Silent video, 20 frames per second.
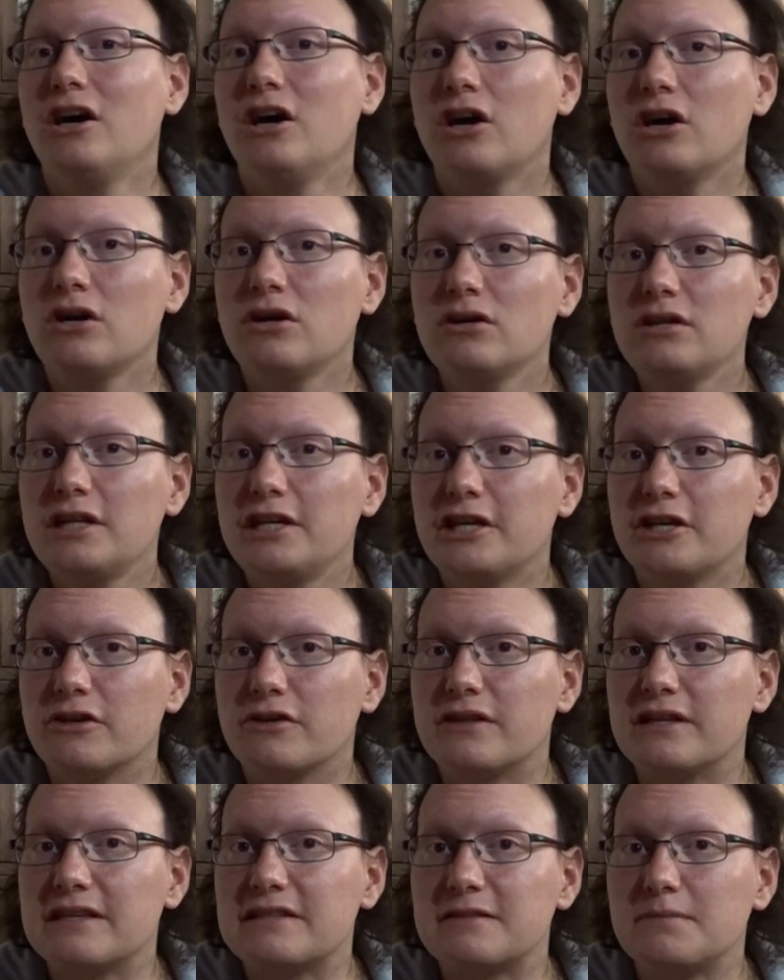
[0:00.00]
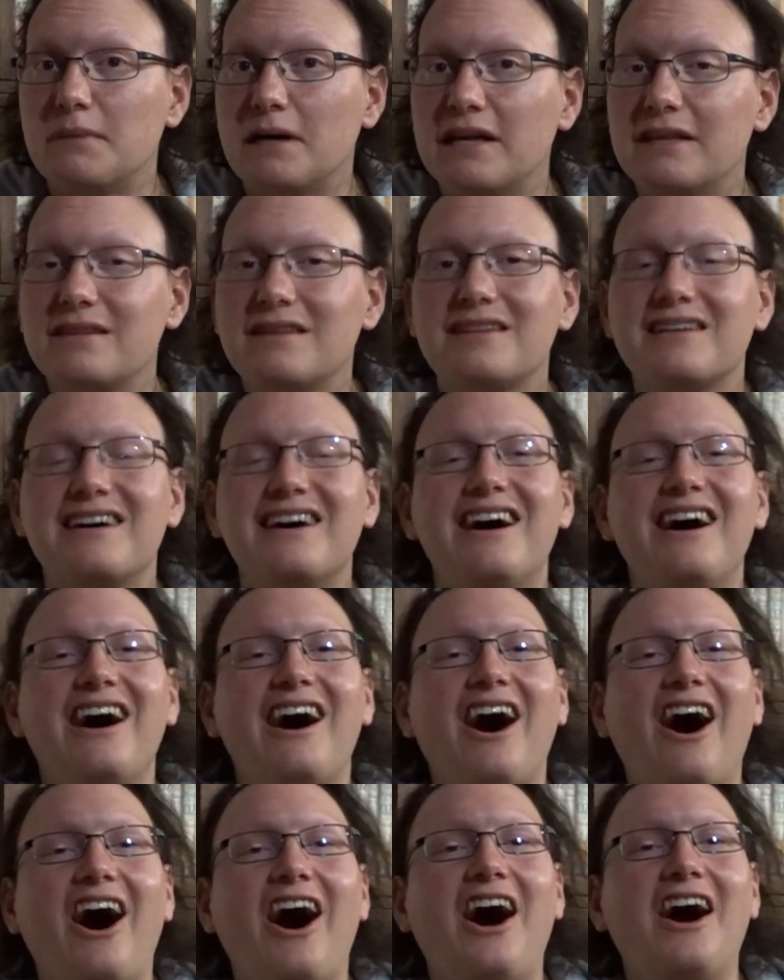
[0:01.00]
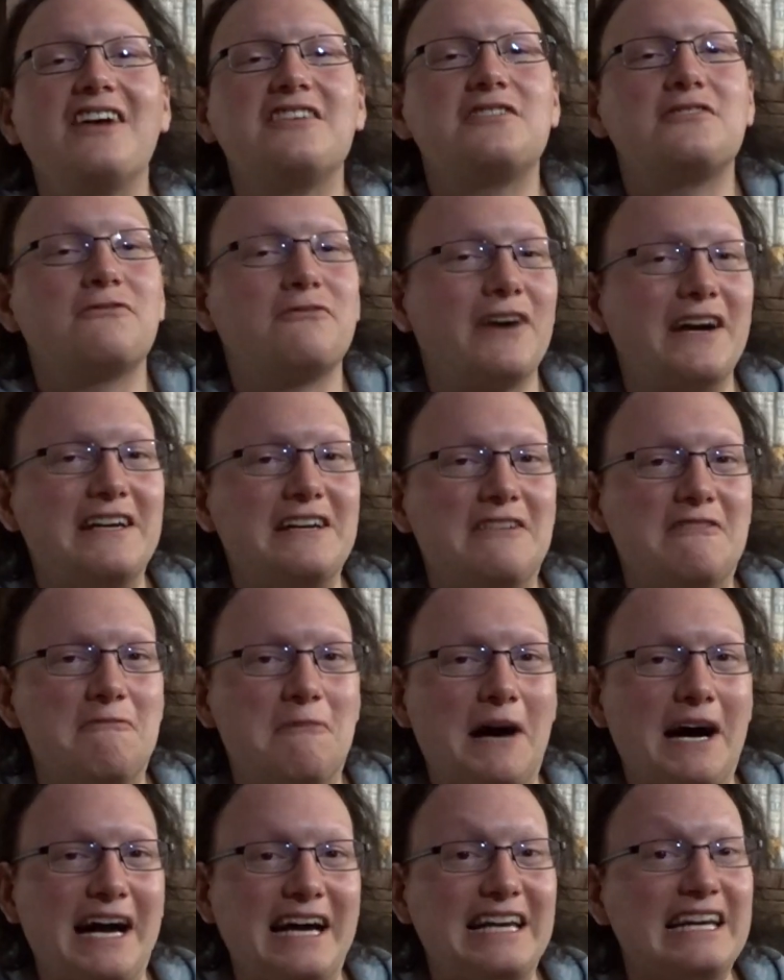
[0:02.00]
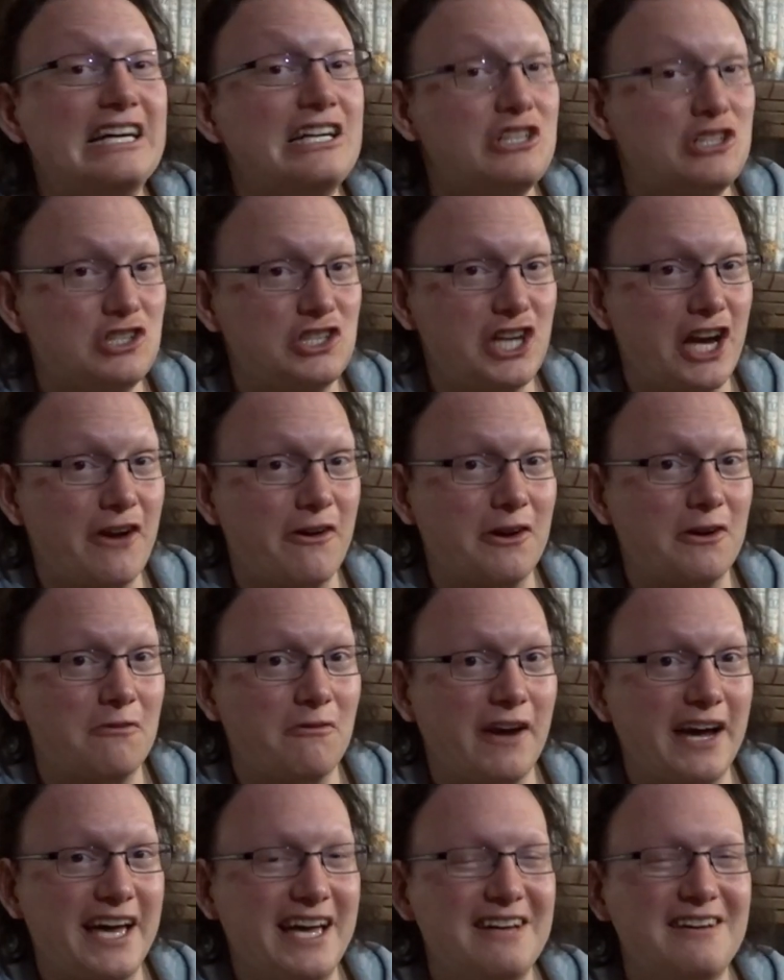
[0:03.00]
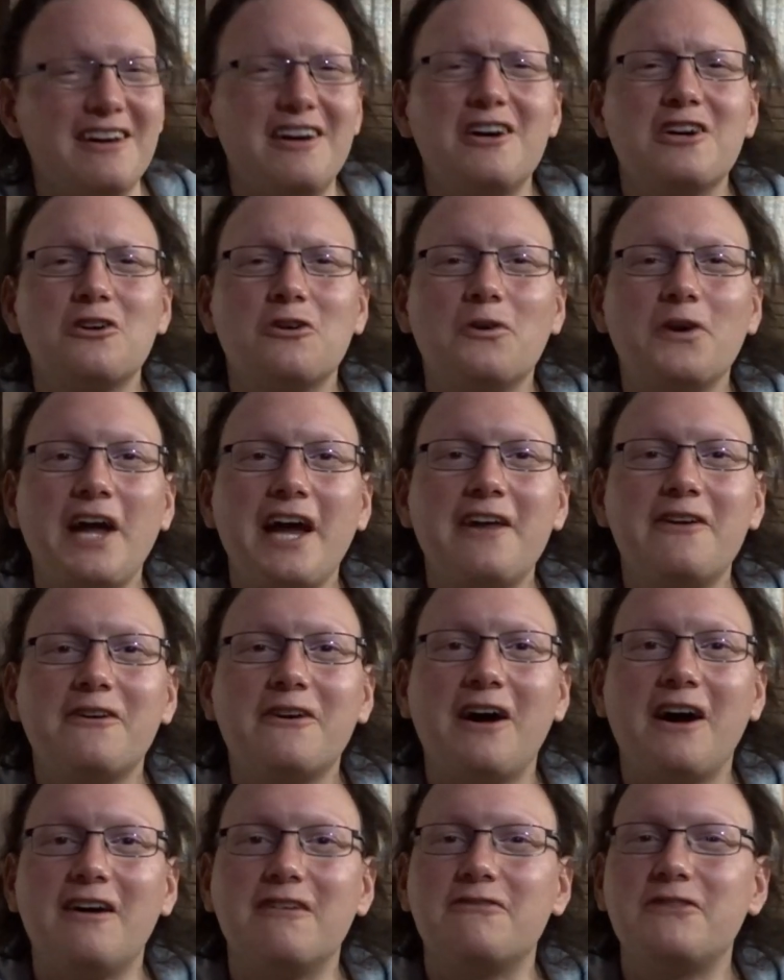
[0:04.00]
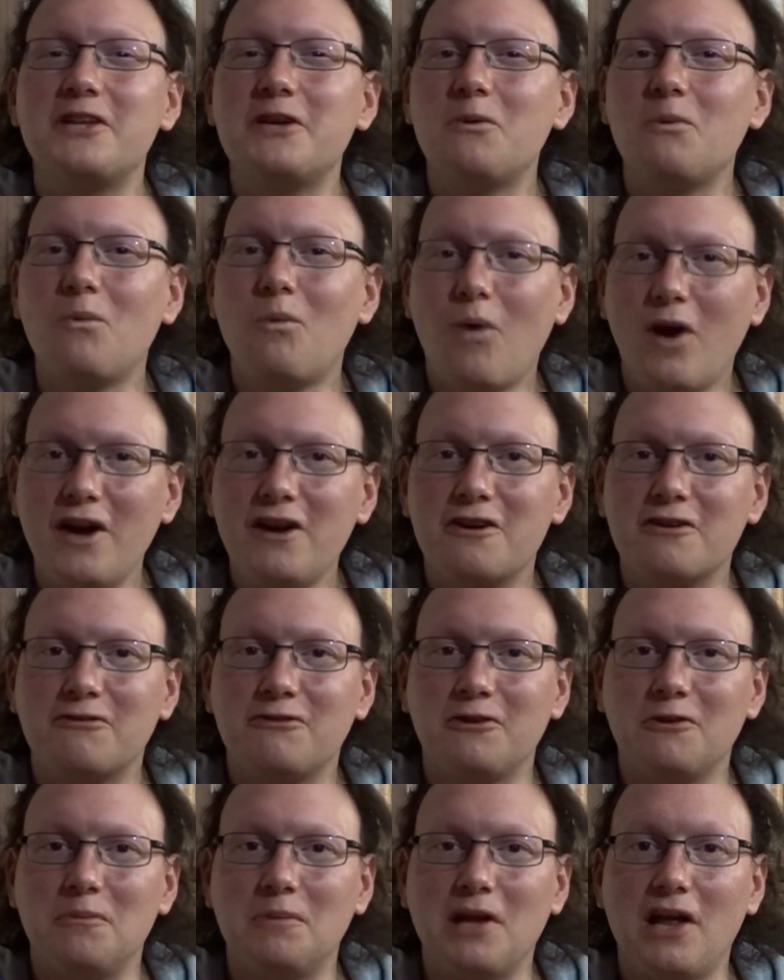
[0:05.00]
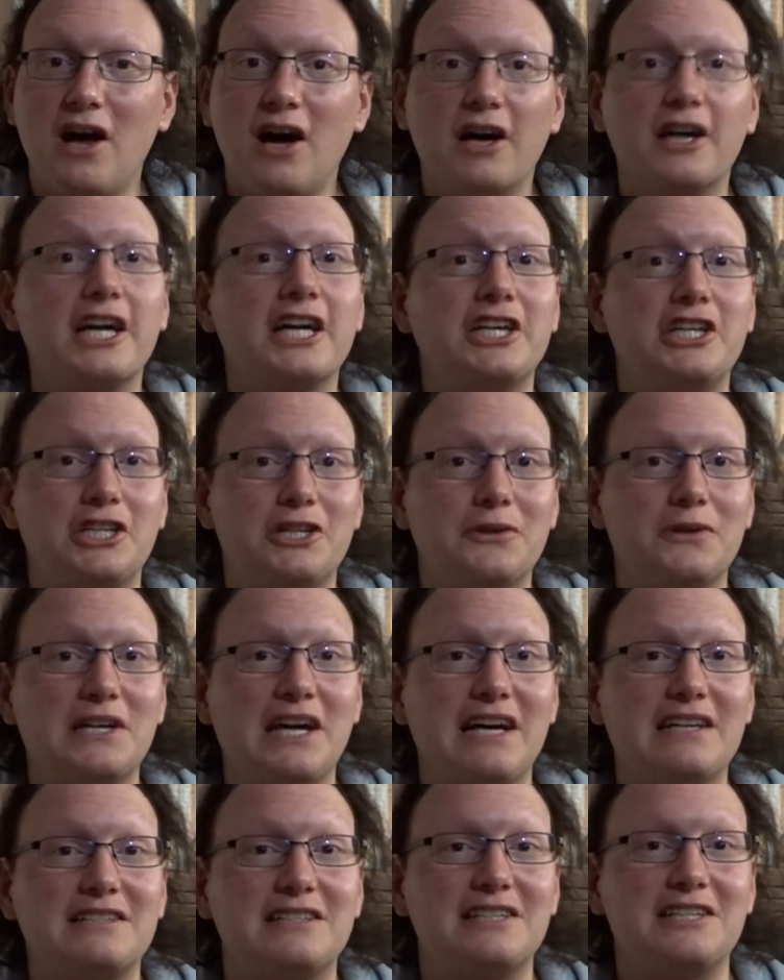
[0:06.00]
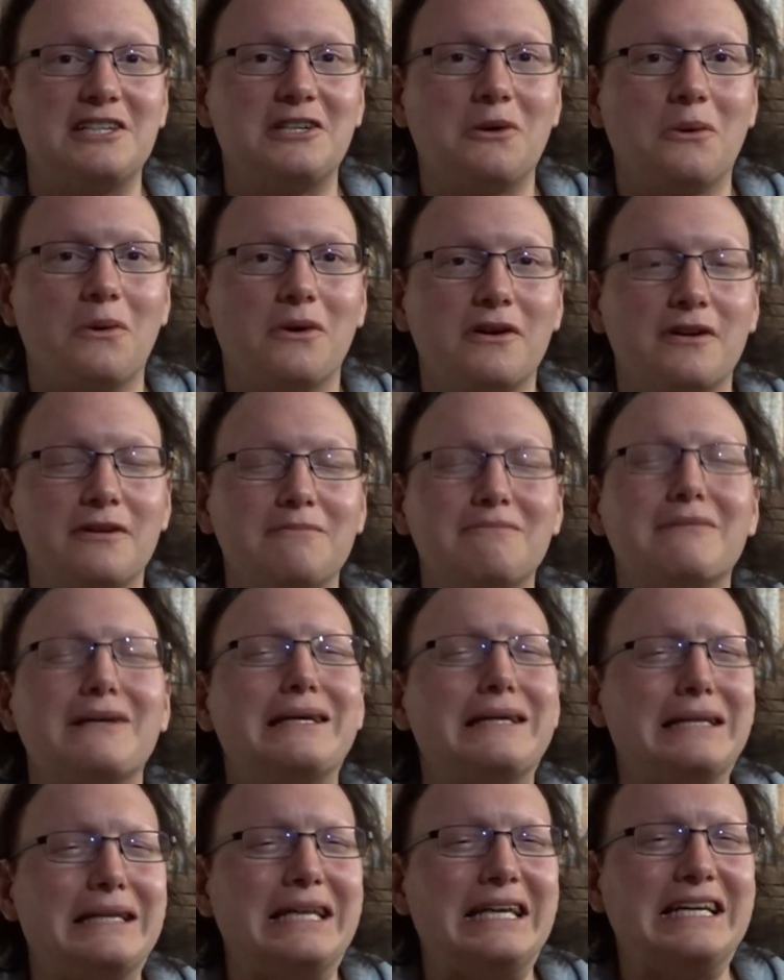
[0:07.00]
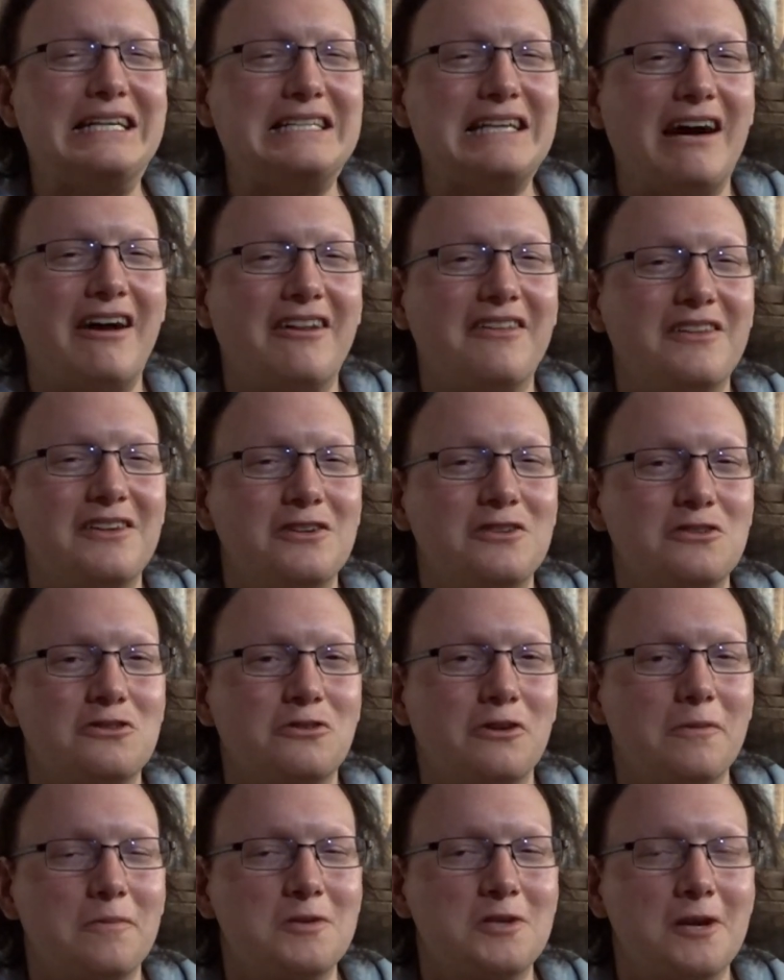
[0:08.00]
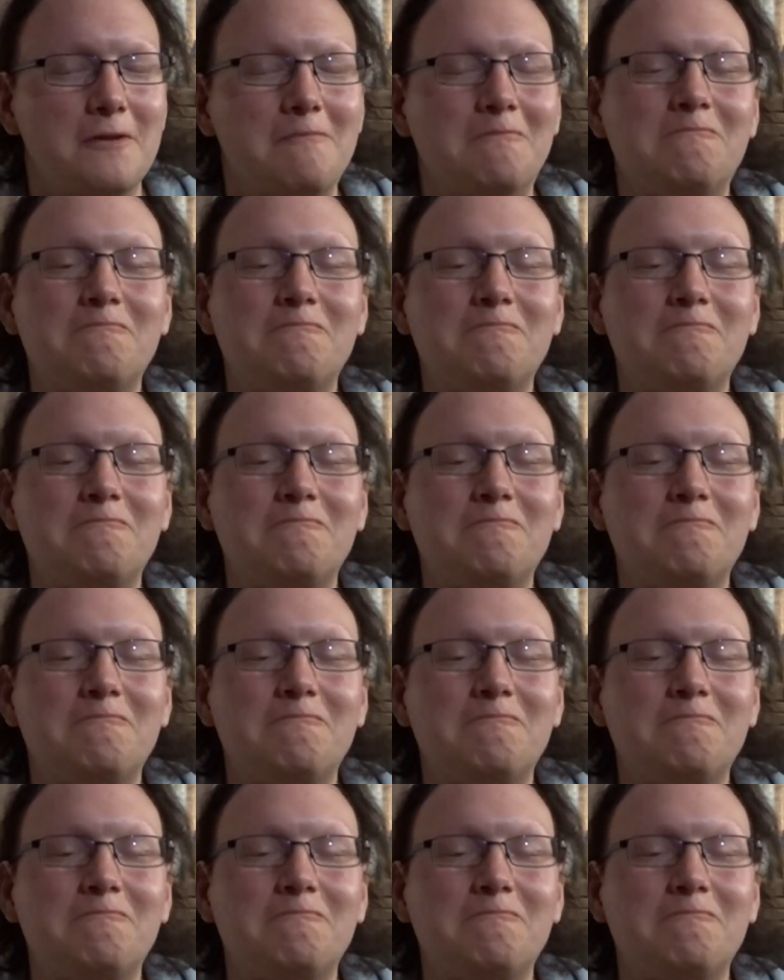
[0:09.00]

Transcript: Earlier this month, Oz friend of mine, Sharon Ray, creator of the wonderful blog Curiosity Corner, link down in the description,